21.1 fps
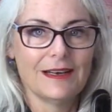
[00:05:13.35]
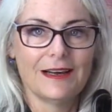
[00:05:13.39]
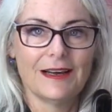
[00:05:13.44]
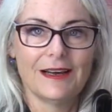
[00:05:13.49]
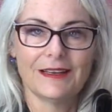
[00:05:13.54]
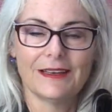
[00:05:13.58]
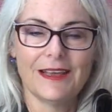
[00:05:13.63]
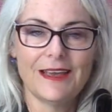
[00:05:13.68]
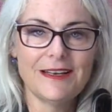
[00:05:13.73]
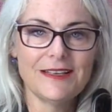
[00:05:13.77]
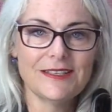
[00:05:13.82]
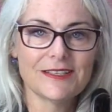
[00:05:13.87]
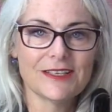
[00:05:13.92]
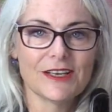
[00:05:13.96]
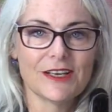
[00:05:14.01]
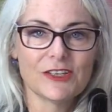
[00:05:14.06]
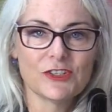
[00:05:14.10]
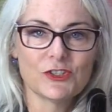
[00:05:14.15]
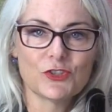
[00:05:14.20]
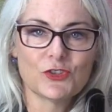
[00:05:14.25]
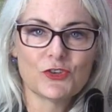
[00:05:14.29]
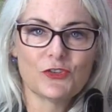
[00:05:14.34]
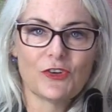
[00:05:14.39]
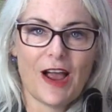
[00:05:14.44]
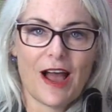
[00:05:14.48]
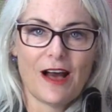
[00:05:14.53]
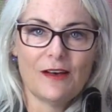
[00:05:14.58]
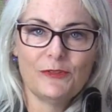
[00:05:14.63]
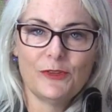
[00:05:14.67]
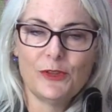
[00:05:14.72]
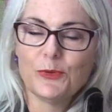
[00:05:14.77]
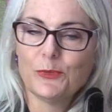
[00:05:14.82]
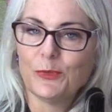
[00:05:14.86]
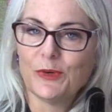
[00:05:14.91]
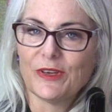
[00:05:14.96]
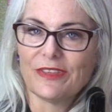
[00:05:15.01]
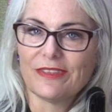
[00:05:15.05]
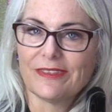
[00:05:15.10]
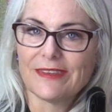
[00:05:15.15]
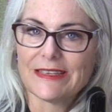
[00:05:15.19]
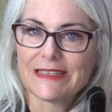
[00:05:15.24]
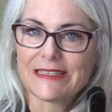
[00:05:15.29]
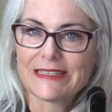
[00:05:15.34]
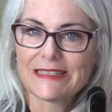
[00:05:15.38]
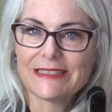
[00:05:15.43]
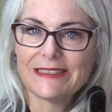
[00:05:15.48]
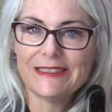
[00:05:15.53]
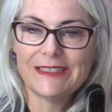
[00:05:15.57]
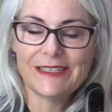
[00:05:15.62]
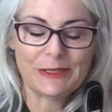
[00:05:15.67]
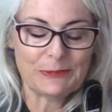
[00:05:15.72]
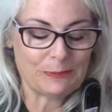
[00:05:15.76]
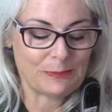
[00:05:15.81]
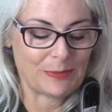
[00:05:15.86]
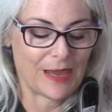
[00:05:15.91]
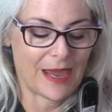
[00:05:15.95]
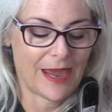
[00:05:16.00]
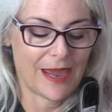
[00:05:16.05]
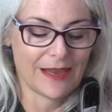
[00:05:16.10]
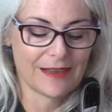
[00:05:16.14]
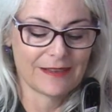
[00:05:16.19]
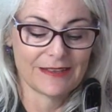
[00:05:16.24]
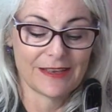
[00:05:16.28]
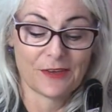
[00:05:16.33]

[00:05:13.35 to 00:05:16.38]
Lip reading: I like to travel with this little bag.